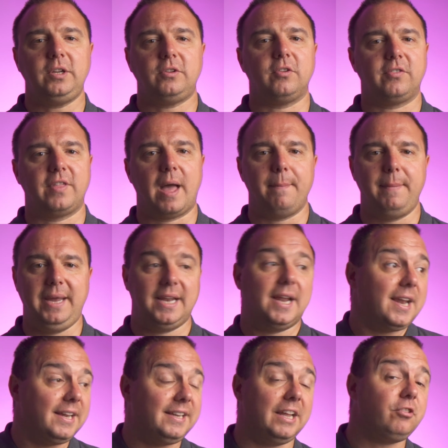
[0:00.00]
does that mean
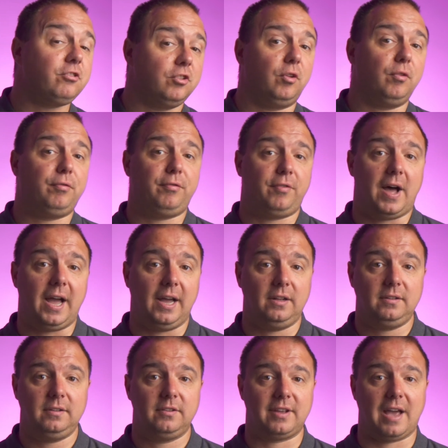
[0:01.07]
an additional
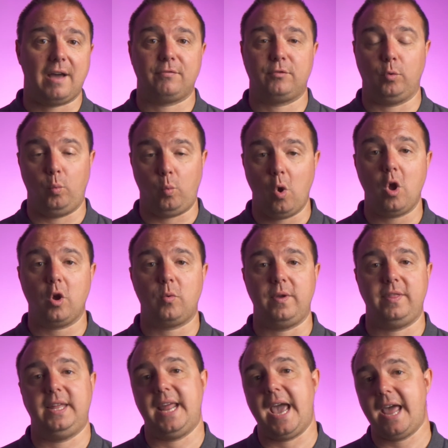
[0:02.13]
file to have to work
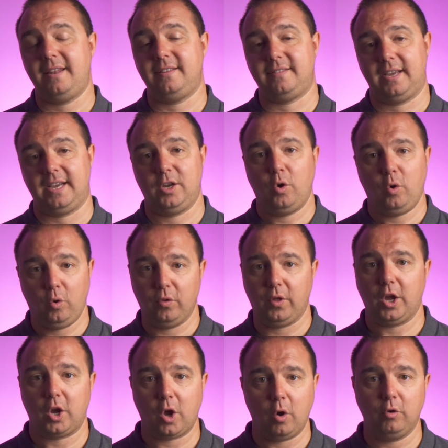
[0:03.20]
with in editing and all
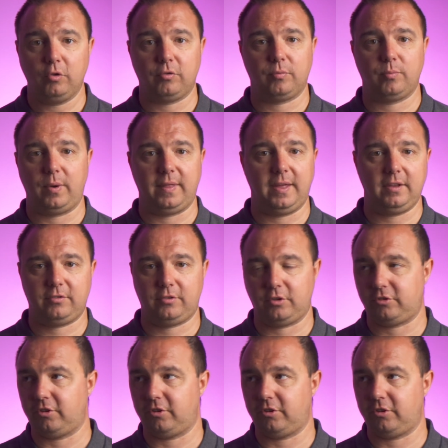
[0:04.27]
that goes with it, such